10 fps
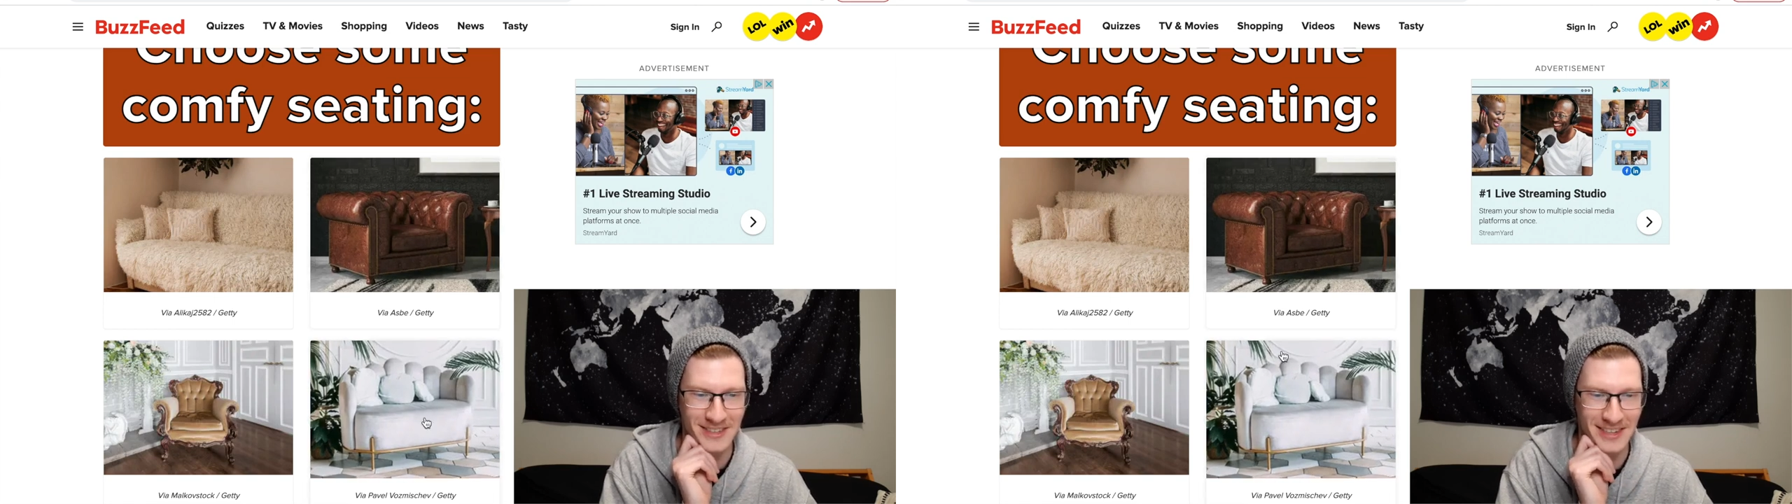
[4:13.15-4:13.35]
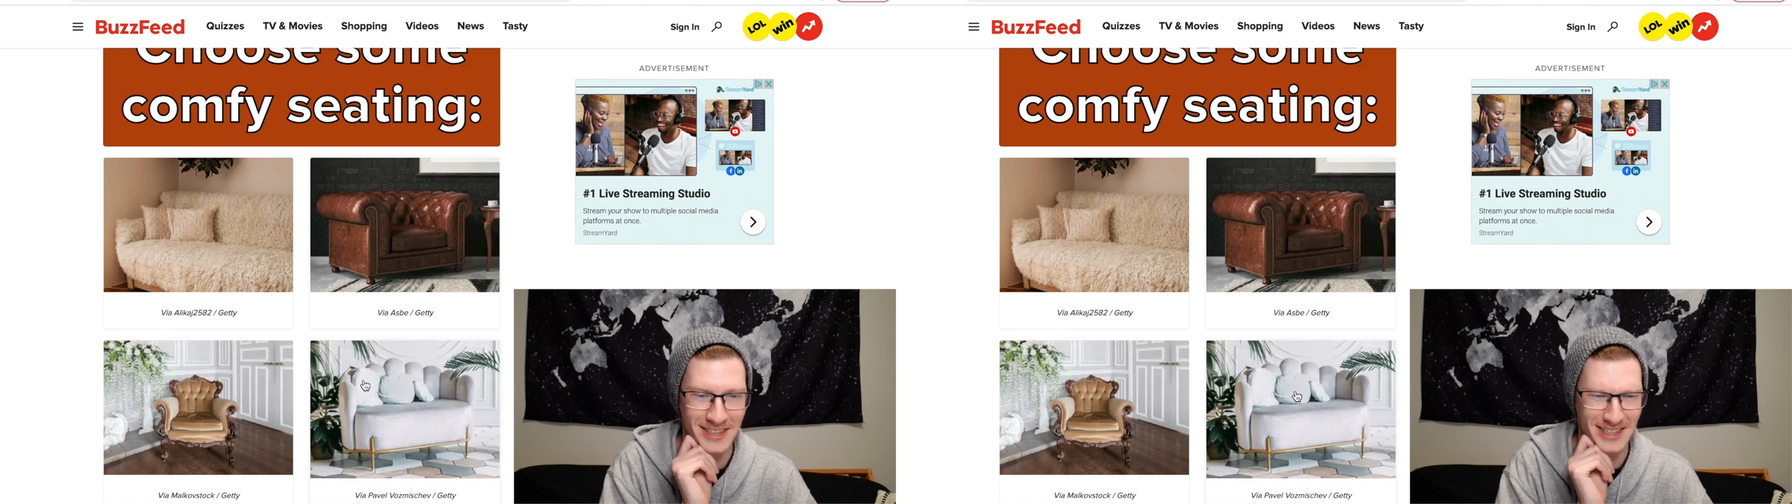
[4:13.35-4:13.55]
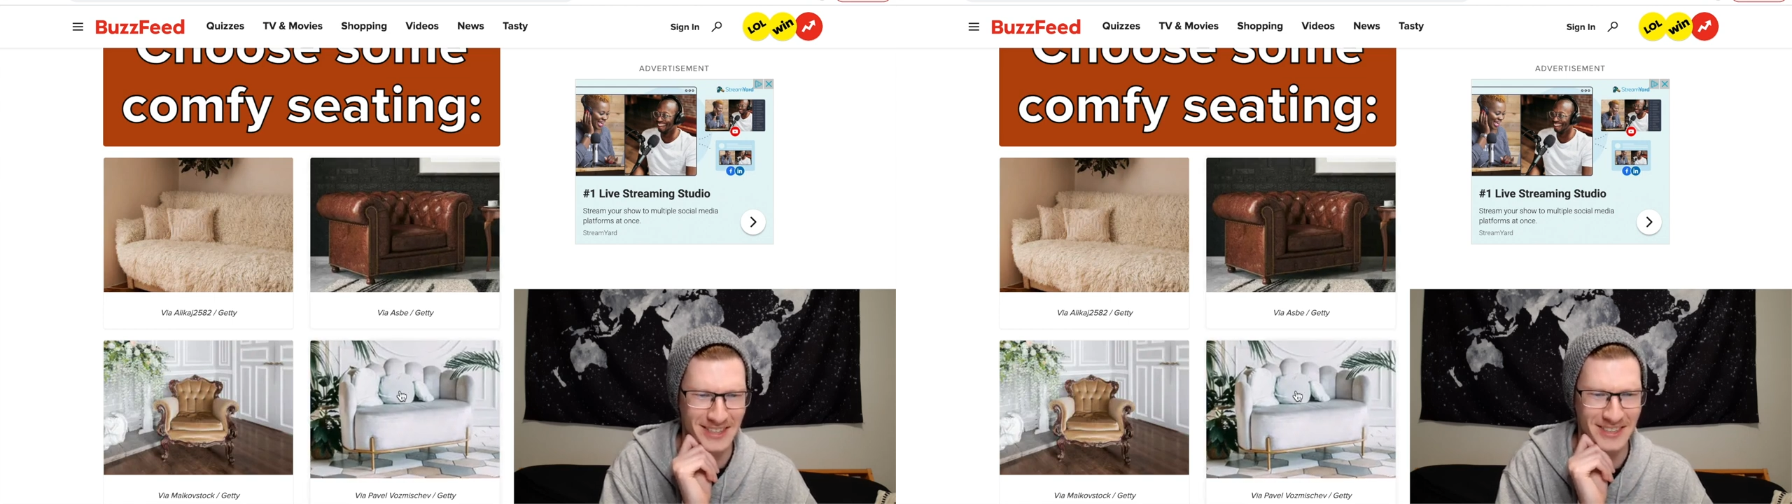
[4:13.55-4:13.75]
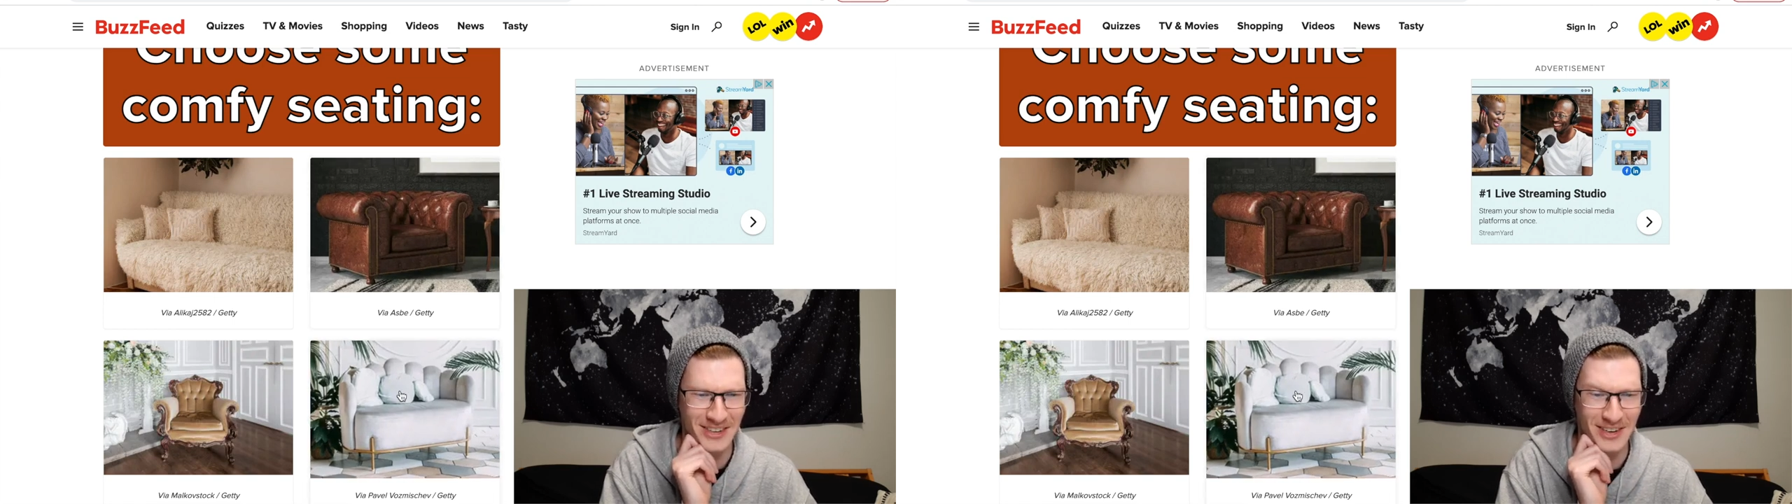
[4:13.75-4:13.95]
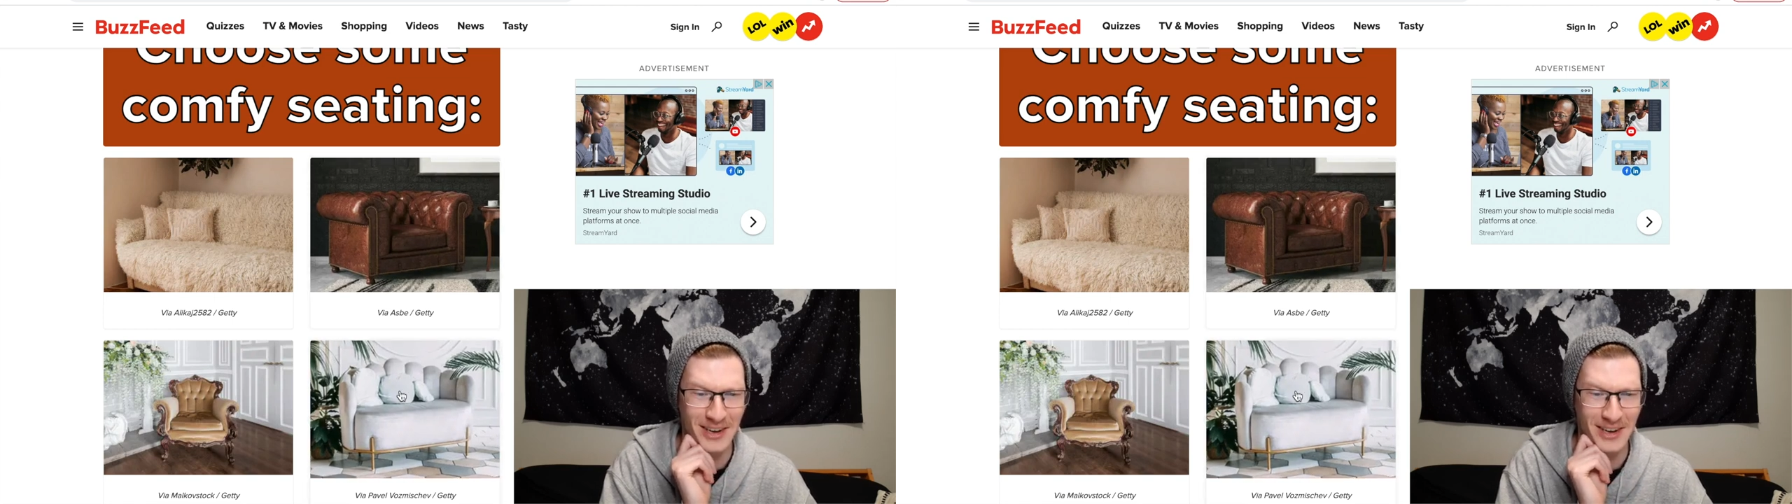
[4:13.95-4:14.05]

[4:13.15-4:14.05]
it doesn't look